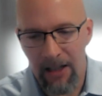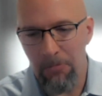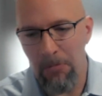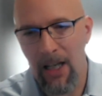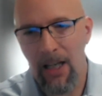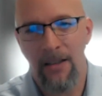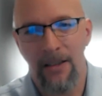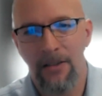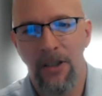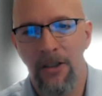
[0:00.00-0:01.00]
and make a
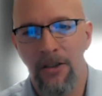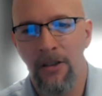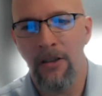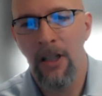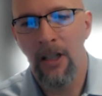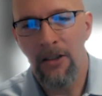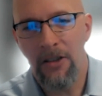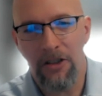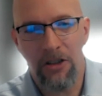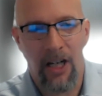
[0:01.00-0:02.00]
decision
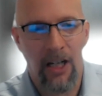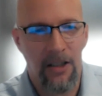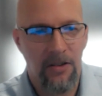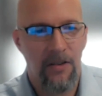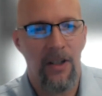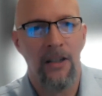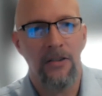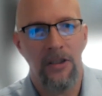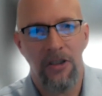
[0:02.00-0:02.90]
to change things,